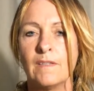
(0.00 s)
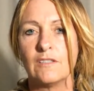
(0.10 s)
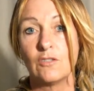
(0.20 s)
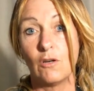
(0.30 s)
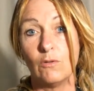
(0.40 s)

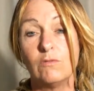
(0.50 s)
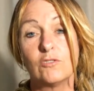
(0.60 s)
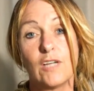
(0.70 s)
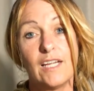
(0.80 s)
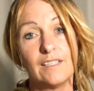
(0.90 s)
So
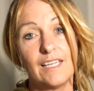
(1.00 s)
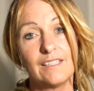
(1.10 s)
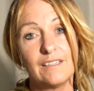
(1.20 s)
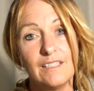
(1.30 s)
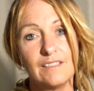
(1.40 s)
try it
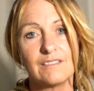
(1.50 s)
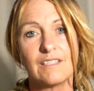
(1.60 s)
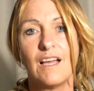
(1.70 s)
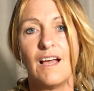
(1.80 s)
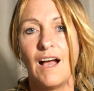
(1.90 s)
like this.
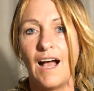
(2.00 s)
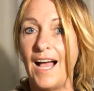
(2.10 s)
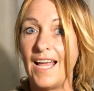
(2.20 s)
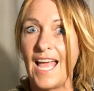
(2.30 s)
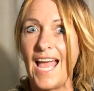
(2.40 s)

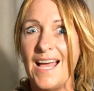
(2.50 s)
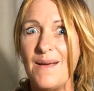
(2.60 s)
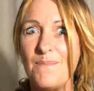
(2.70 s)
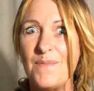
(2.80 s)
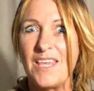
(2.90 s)
I
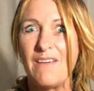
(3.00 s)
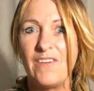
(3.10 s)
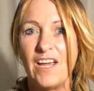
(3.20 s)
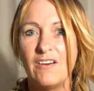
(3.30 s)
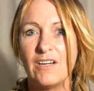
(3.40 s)
am the
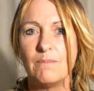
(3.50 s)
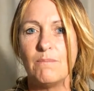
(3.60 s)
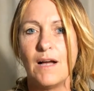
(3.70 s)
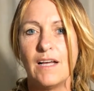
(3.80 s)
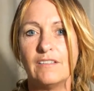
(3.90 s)
very
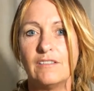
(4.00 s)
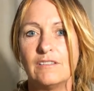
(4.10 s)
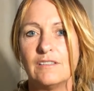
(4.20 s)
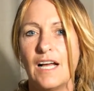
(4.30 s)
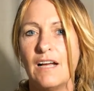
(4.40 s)

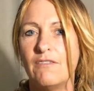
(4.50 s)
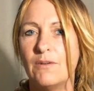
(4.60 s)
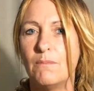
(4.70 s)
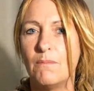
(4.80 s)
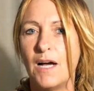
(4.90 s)
model of a
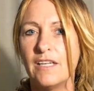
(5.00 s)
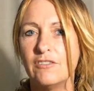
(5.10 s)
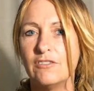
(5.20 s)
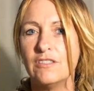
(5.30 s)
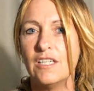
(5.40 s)

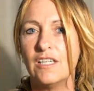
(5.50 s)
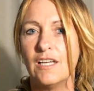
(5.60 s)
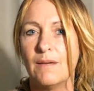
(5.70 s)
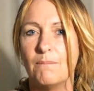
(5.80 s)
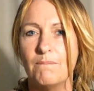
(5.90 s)
modern
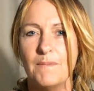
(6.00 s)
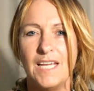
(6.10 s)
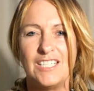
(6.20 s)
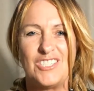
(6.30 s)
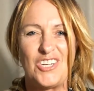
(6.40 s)

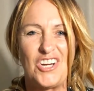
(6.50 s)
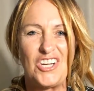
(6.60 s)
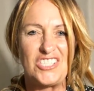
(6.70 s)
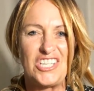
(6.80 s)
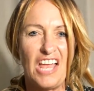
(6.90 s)

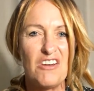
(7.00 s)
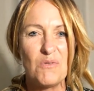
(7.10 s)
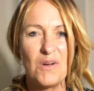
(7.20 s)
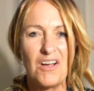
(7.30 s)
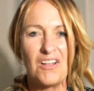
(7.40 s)
major
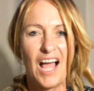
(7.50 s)
general.